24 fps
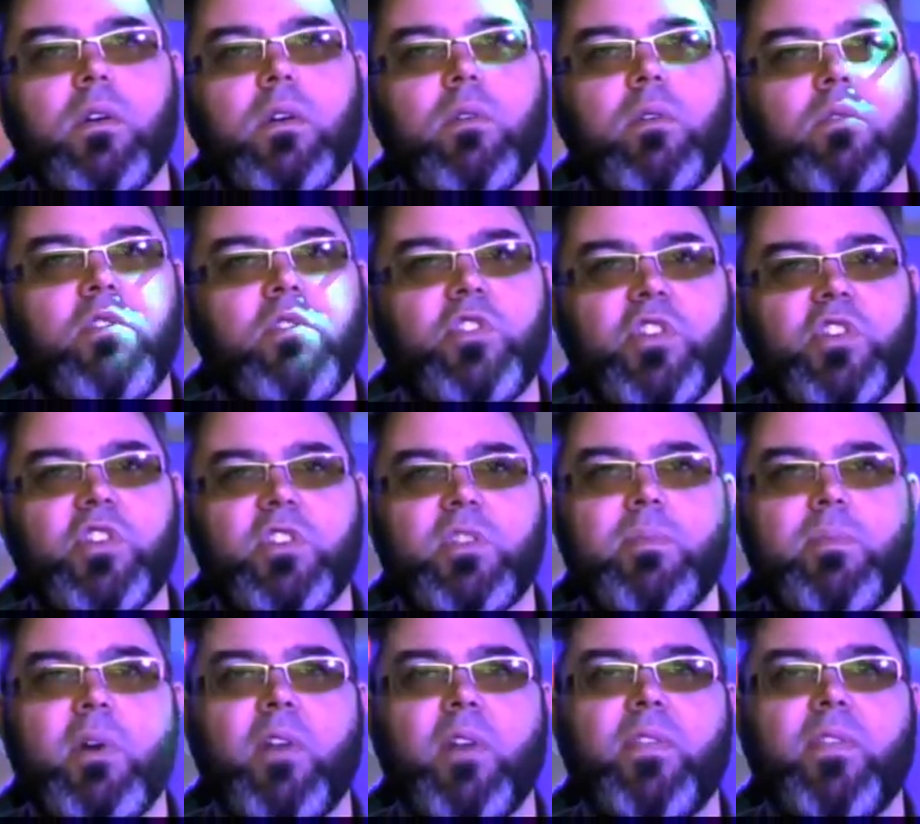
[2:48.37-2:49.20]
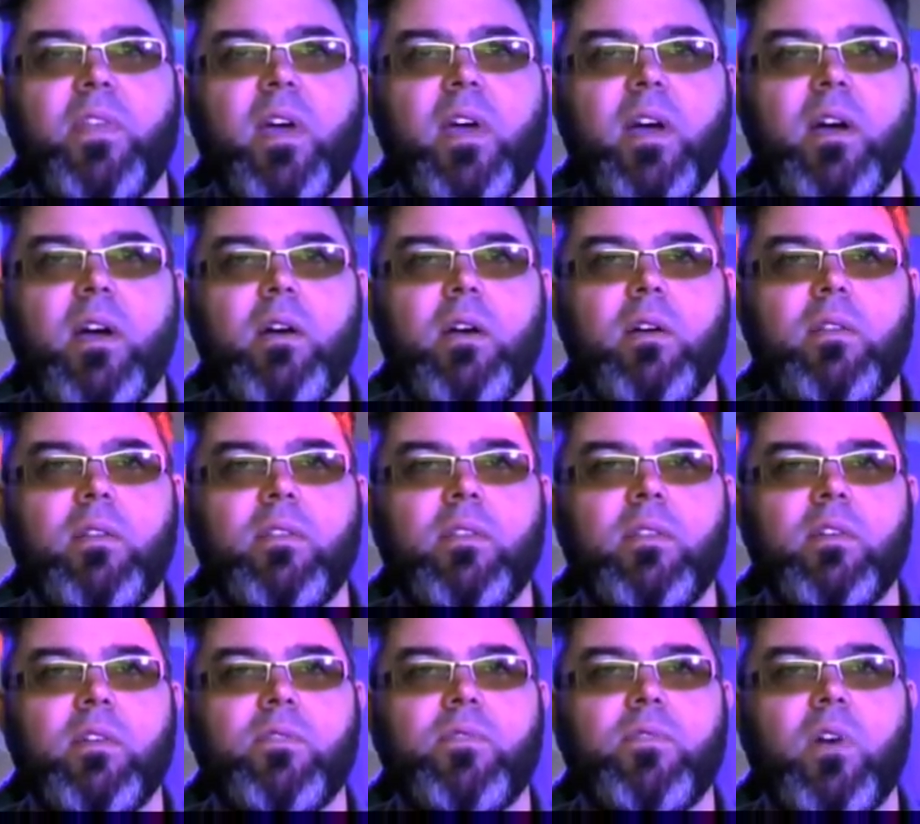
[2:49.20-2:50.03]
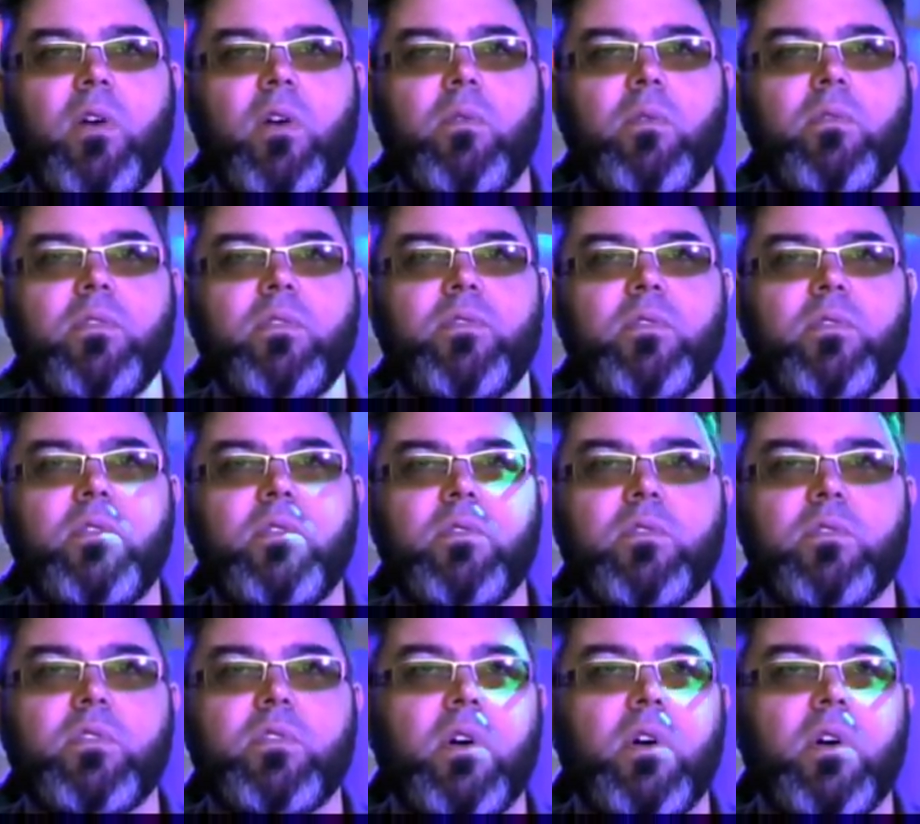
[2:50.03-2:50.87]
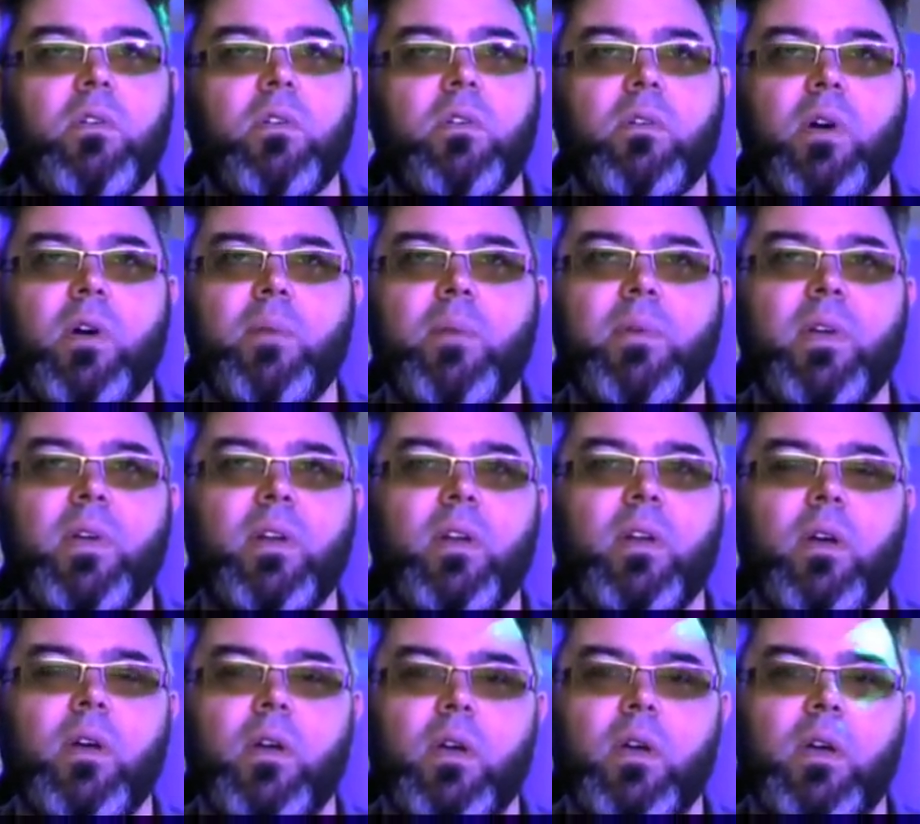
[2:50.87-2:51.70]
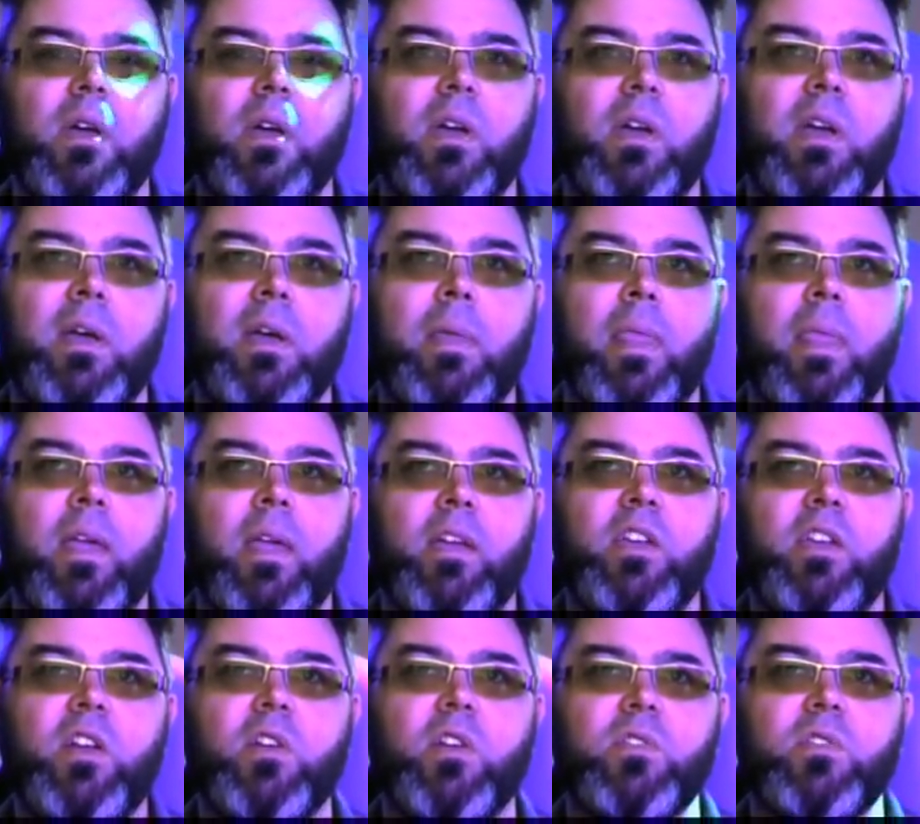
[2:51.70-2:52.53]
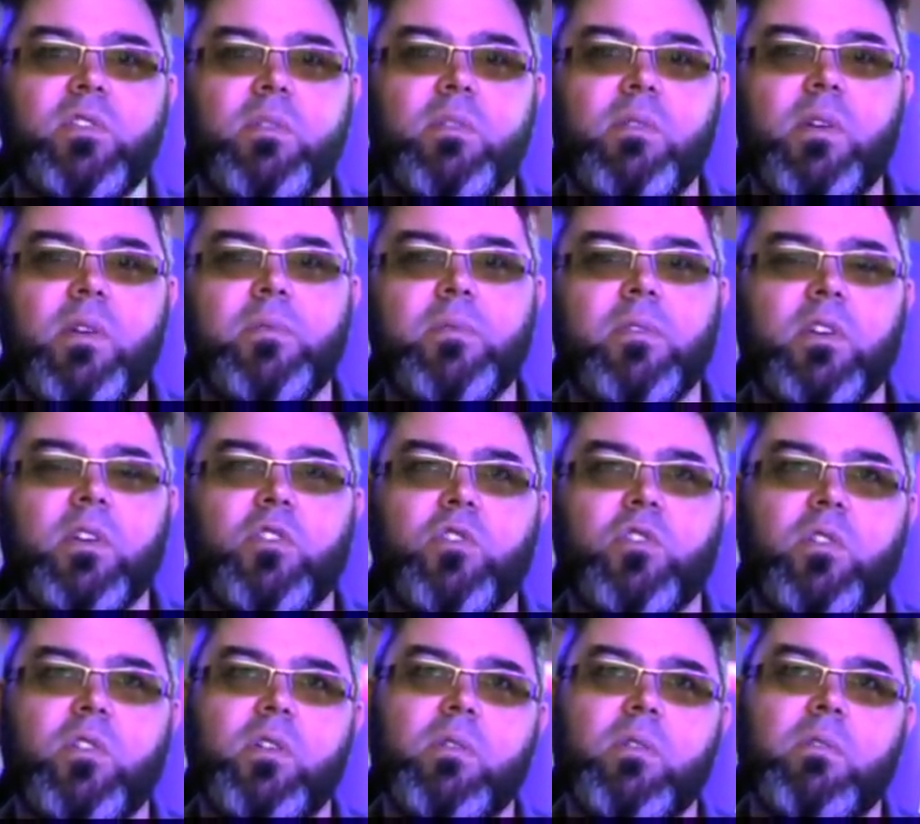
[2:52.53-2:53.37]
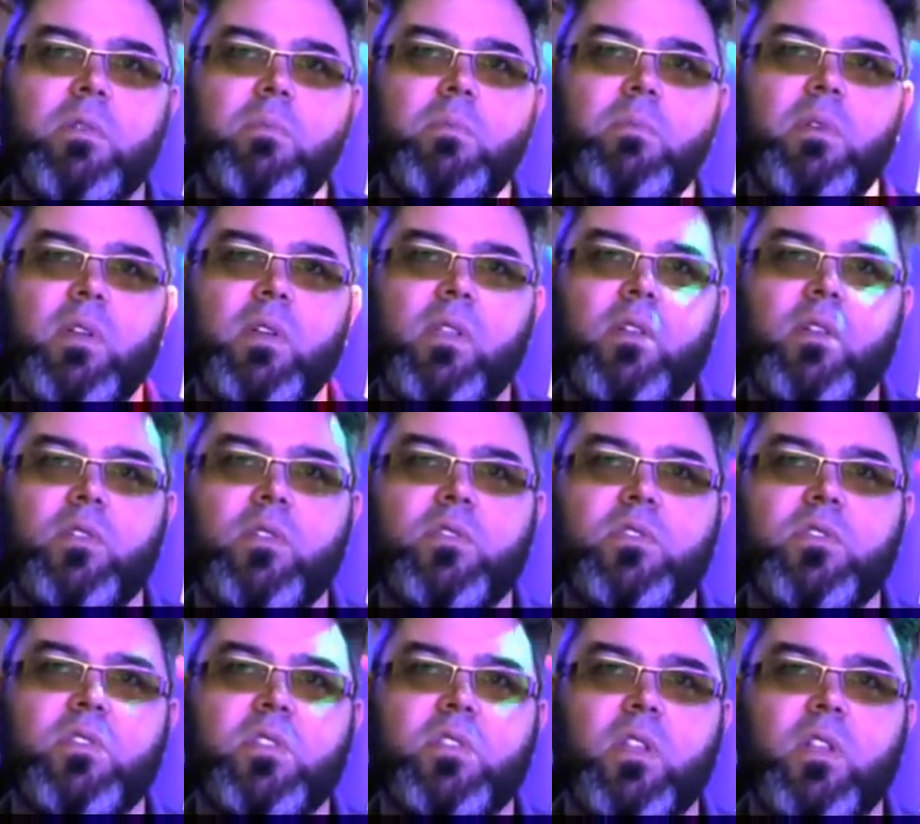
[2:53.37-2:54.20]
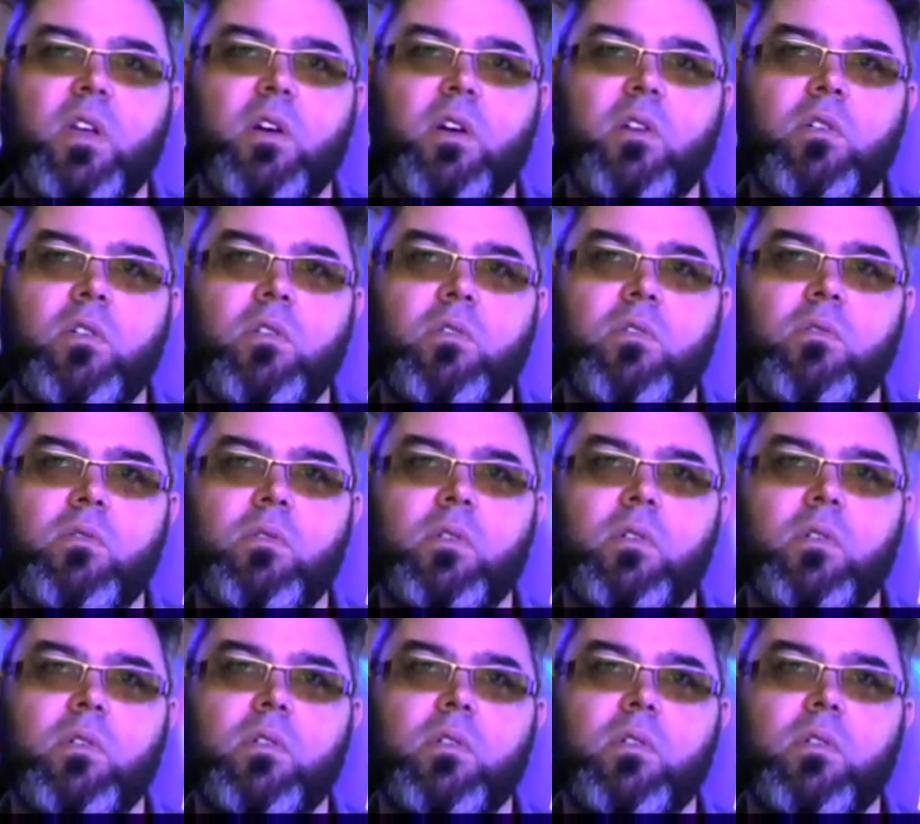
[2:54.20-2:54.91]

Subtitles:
We're just about there, and they're following through. So, I mean, you know, sometimes Electroneum can be a little slow